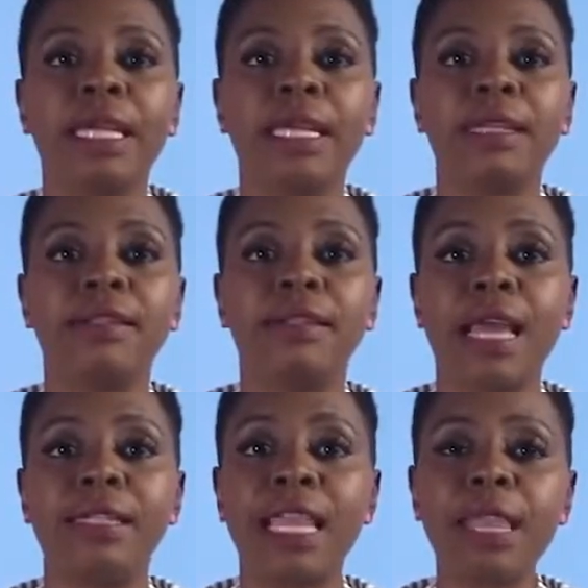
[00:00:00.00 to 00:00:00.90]
is
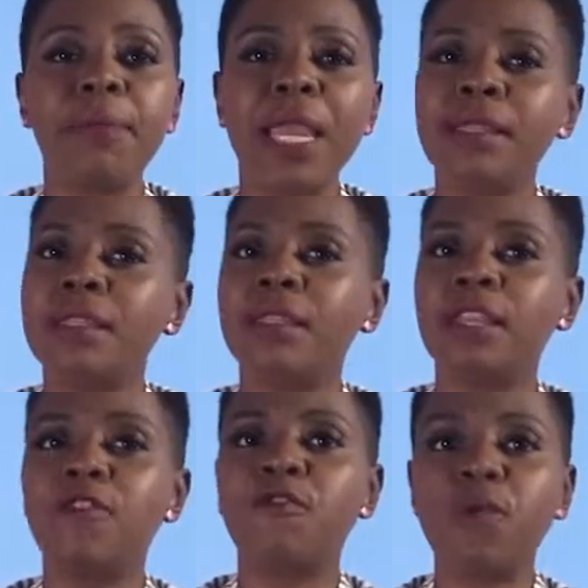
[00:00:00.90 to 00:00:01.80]
that they
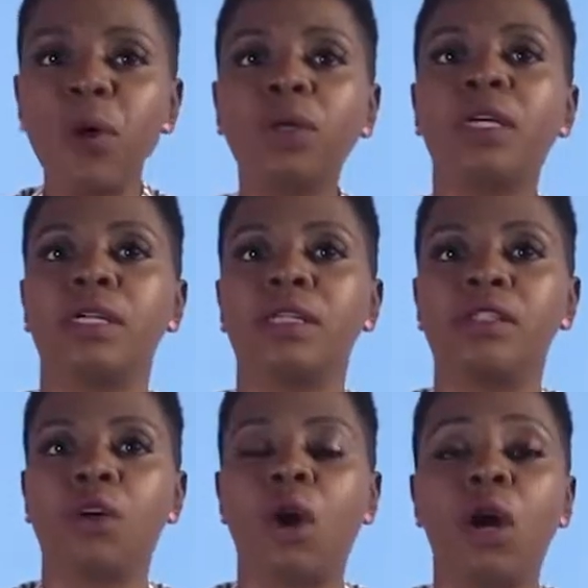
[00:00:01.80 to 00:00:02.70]
basically
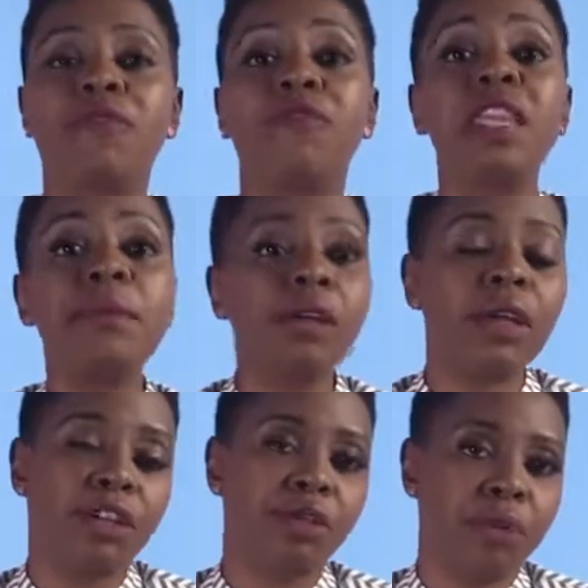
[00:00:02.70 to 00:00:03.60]
focus on female
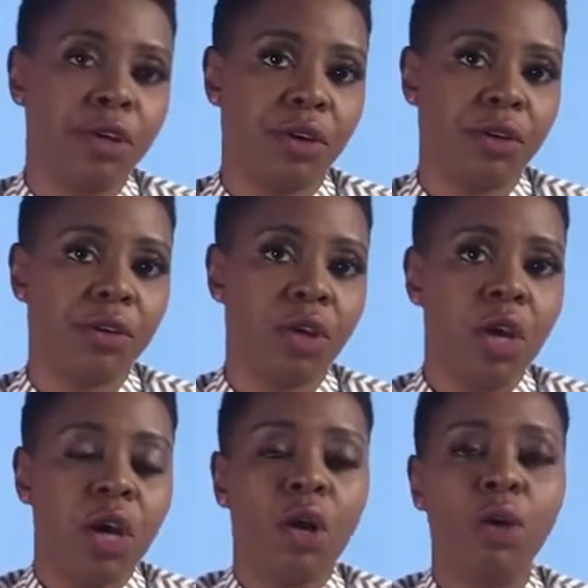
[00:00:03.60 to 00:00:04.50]
entrepreneurs
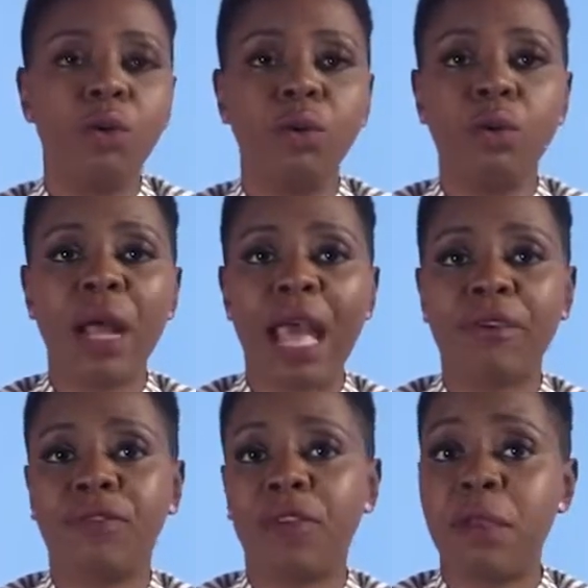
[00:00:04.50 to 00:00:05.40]
who
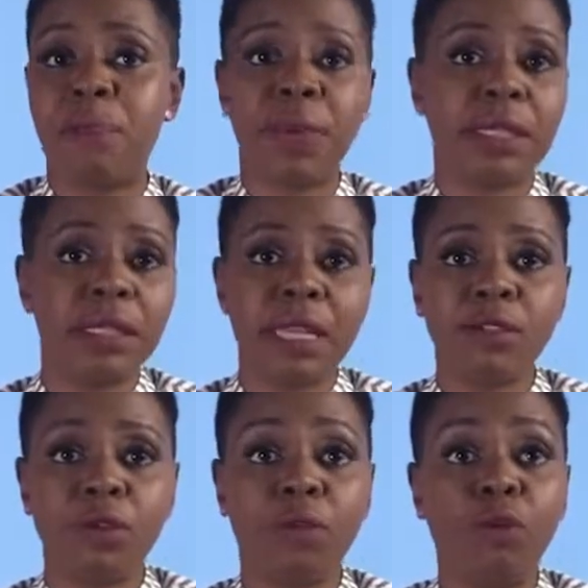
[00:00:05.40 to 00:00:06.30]
have a
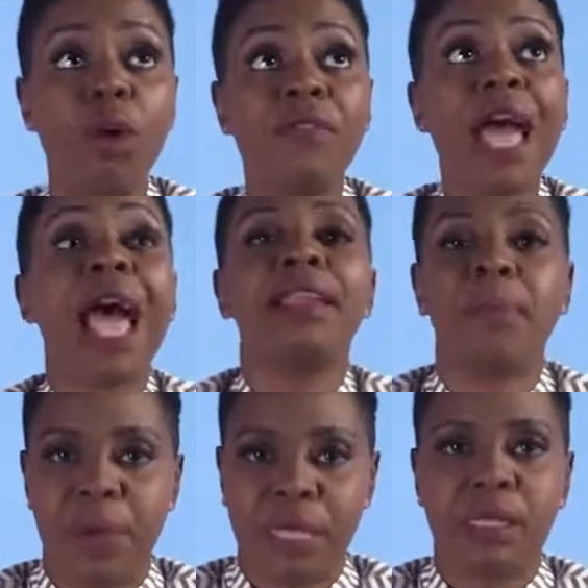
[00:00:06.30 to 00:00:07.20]
business or who have had a
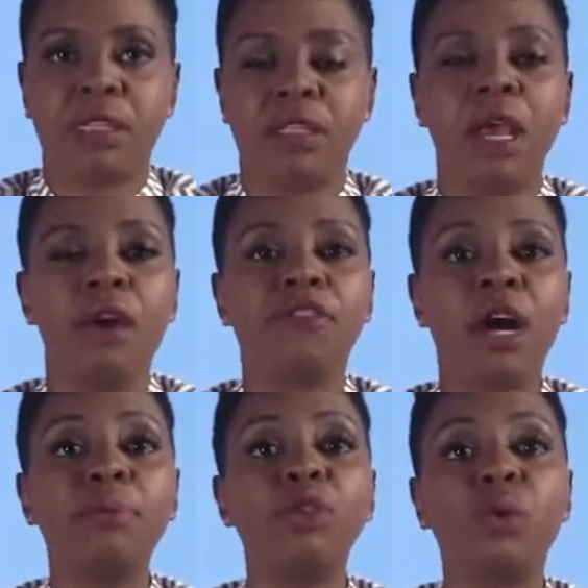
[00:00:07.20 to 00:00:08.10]
business for
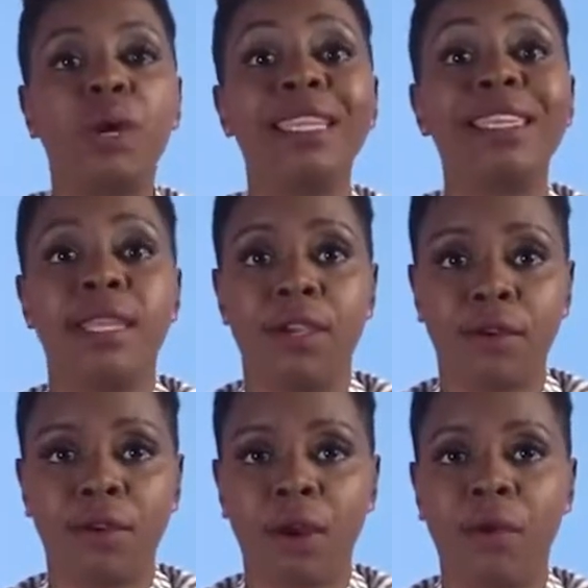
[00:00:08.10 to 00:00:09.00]
up to a
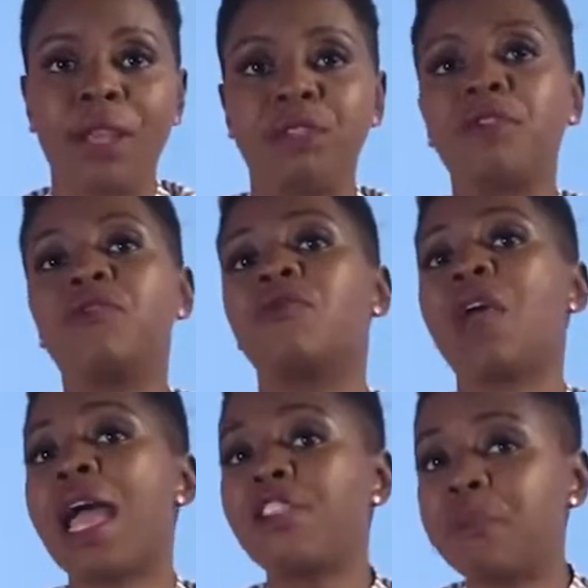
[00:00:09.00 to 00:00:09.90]
year. All right, so if you've
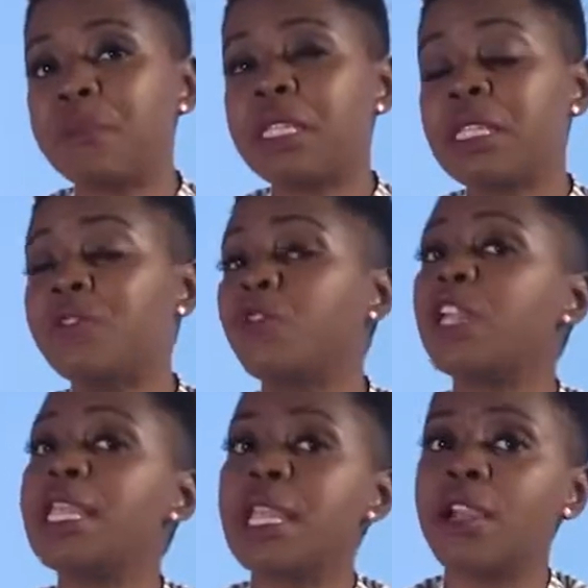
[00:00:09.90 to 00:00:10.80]
had your business for
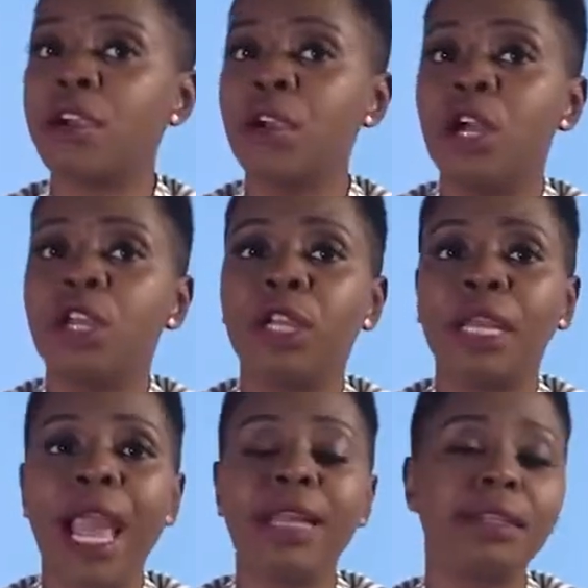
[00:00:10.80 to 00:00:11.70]
a year, you
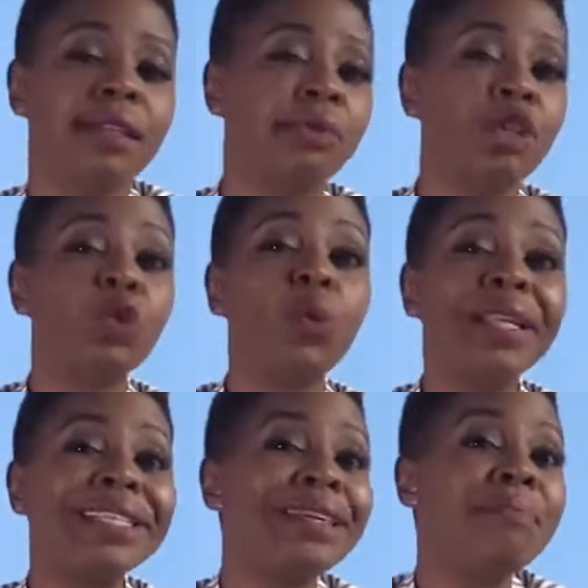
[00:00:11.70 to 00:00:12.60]
can access up to
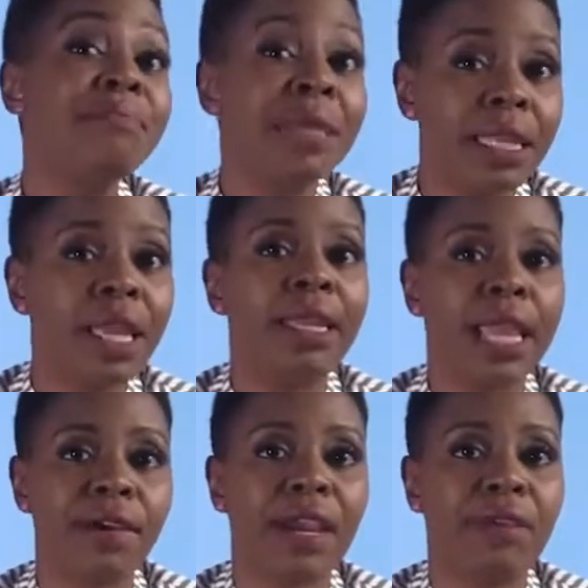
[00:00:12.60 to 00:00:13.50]
20 million
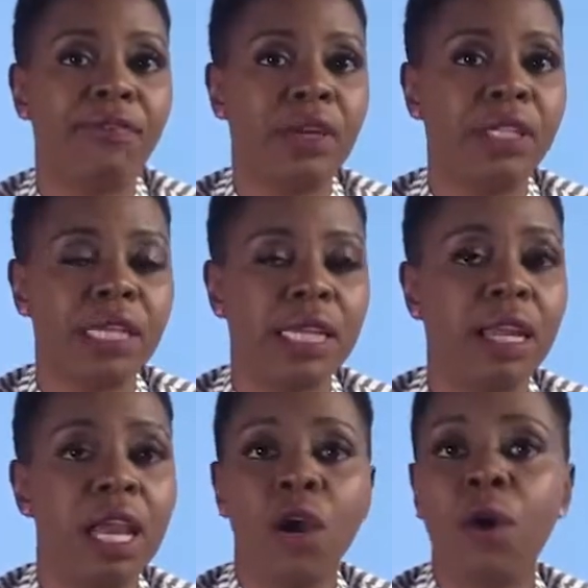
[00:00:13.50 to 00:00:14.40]
naira in
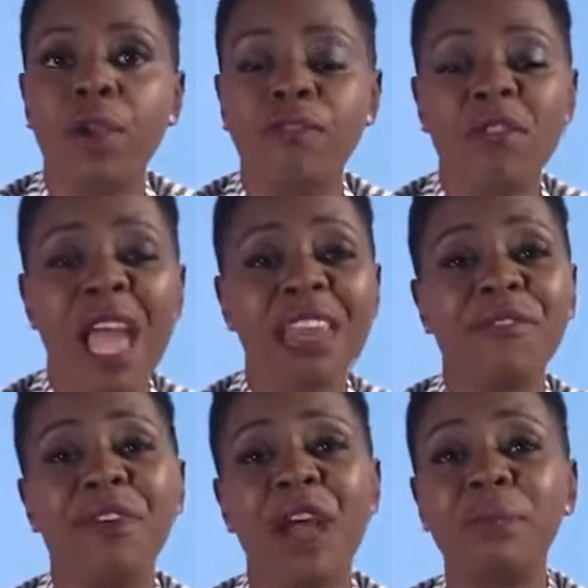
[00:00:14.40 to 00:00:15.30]
funding. Or if you've had
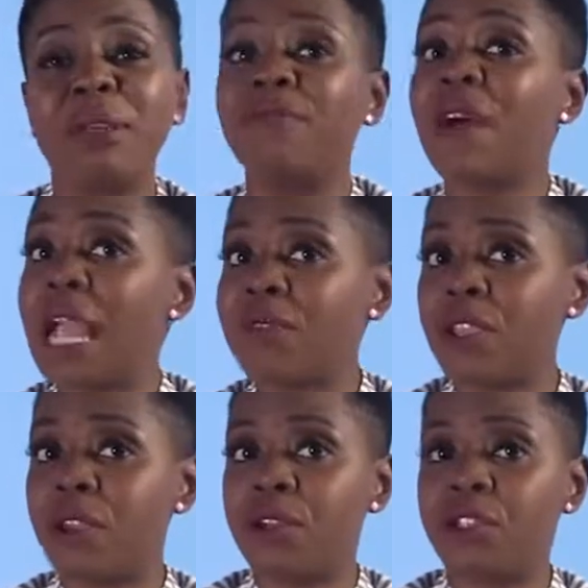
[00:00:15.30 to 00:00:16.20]
it for up to 5
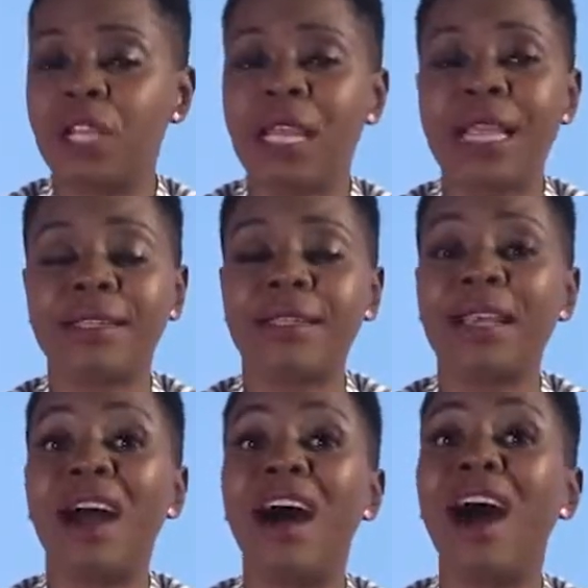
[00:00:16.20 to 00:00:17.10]
years, you can access
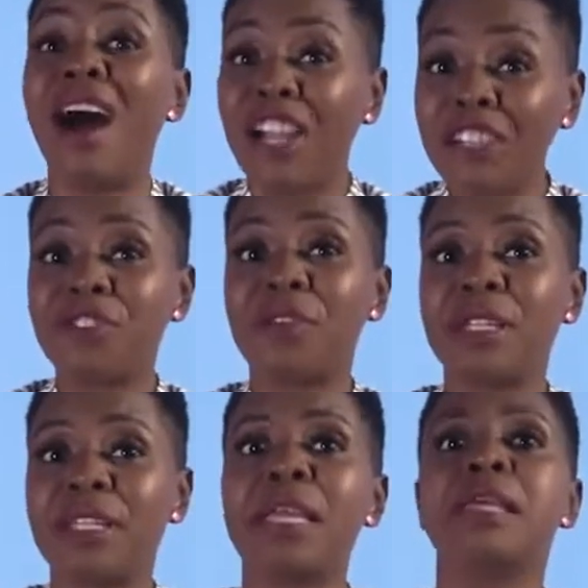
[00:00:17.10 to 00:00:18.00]

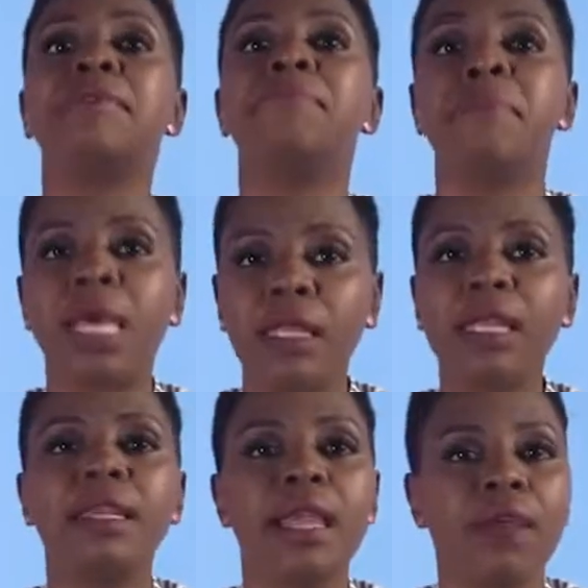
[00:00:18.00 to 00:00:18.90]
100
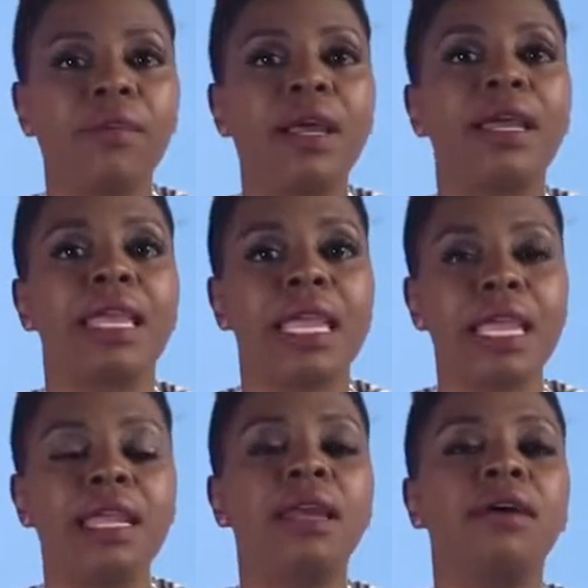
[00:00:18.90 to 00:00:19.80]
million naira
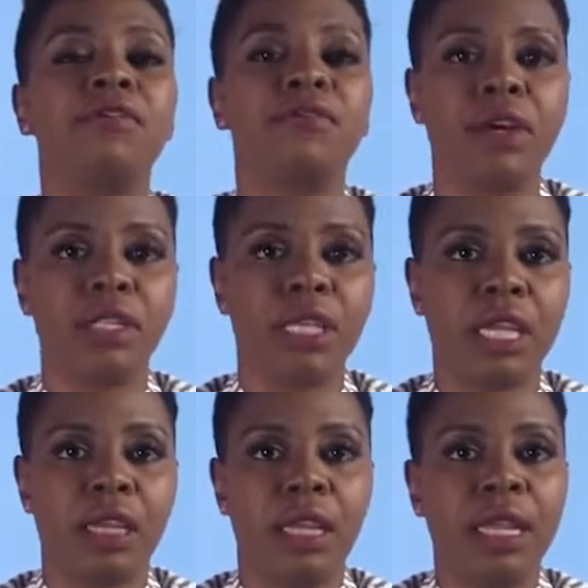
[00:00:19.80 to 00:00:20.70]
in
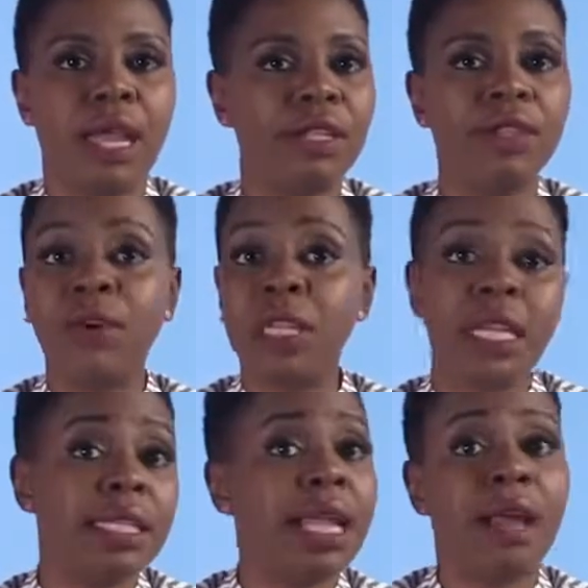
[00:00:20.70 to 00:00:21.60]
funding. Now this
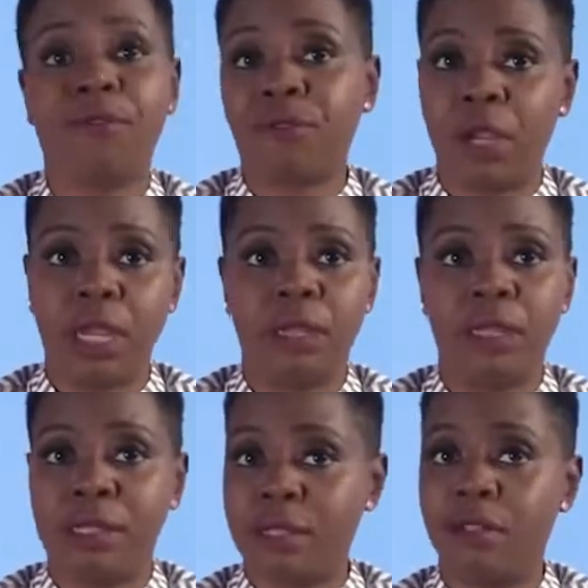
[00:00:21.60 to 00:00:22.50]
funding is not free,
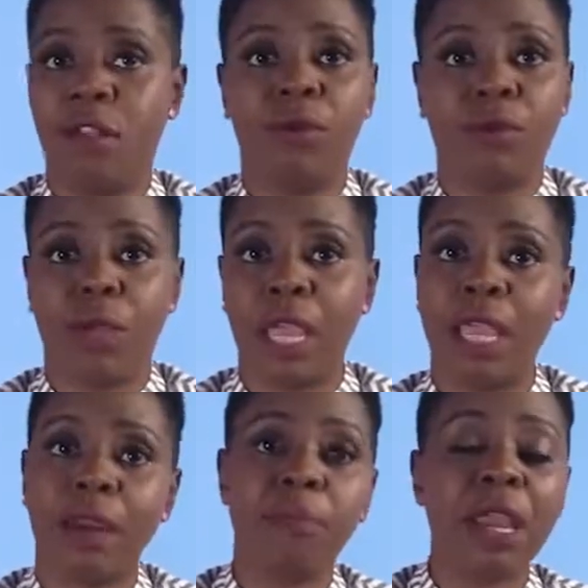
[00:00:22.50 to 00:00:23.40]
it's a loan, okay? You
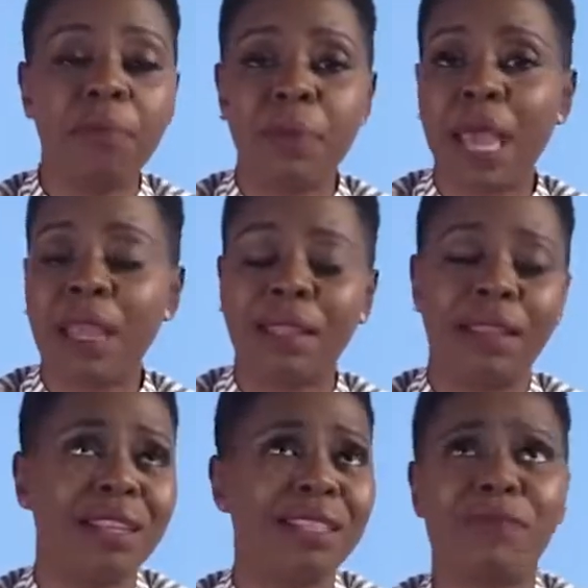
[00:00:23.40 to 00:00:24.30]
gotta pay it back, I
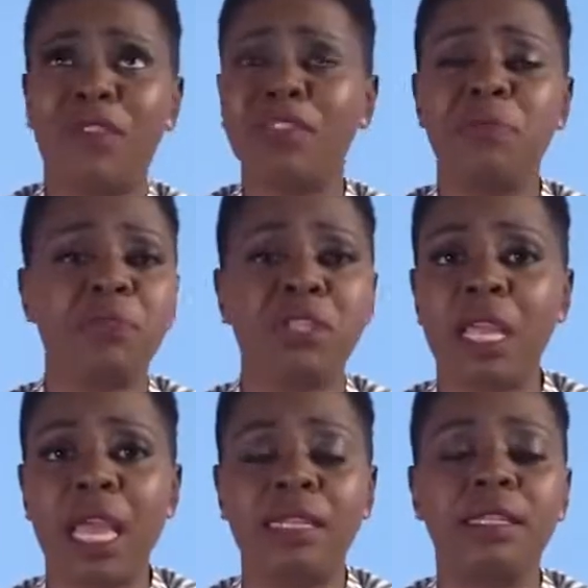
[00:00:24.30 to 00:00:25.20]
think it's
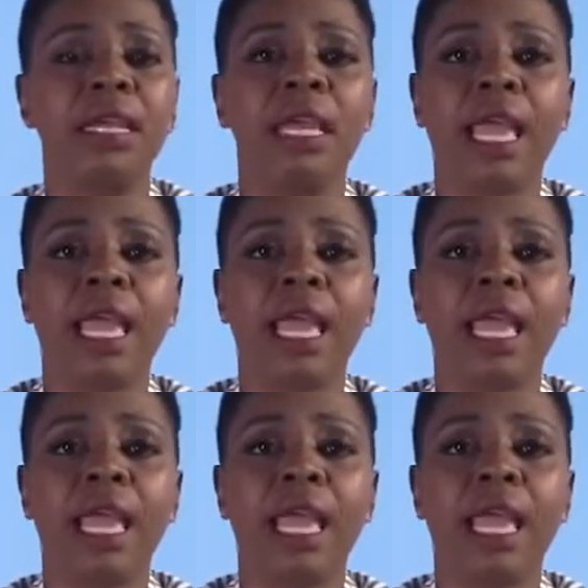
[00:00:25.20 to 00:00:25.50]
15%,